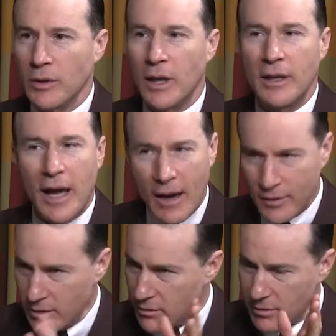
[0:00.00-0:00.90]
really, and they
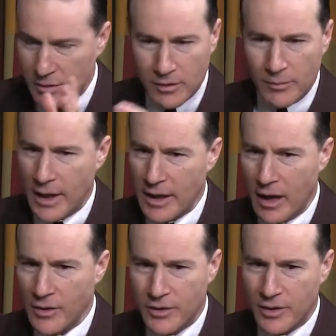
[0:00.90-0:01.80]
haven't to my
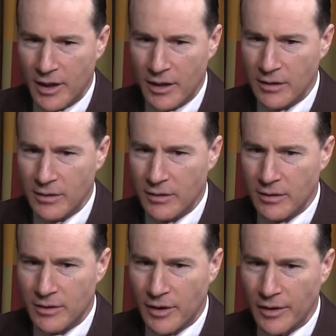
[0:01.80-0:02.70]
knowledge, uh,
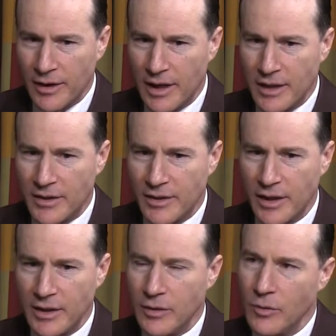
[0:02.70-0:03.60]
started any
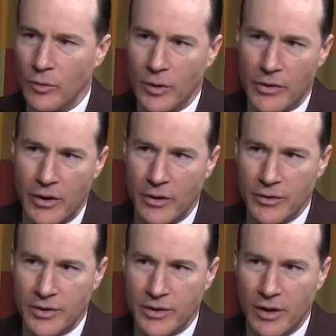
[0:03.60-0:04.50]
study with
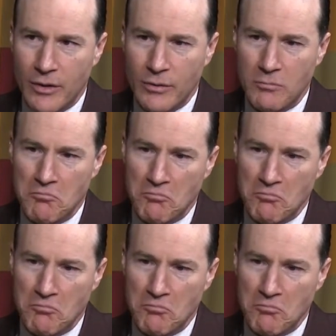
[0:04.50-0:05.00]
those. So